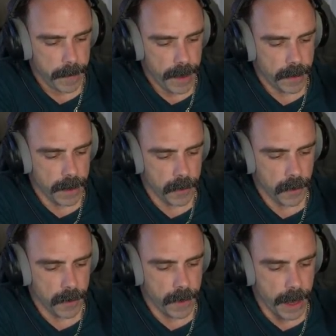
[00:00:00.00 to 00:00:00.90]
a
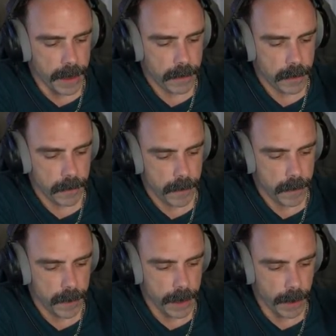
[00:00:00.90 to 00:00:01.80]
central device,
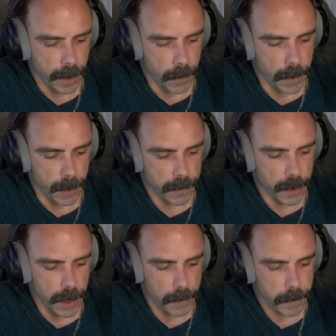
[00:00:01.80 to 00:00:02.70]
say like our
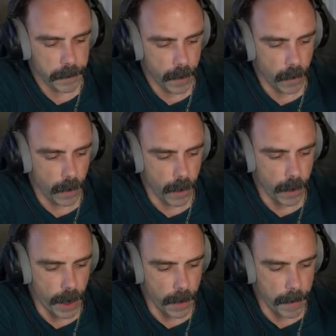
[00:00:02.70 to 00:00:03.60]
PLC, or
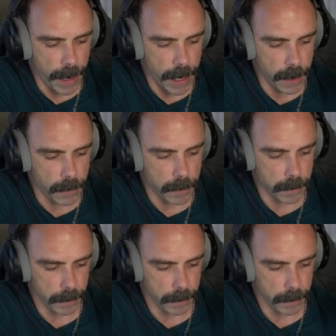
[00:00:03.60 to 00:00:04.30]
our main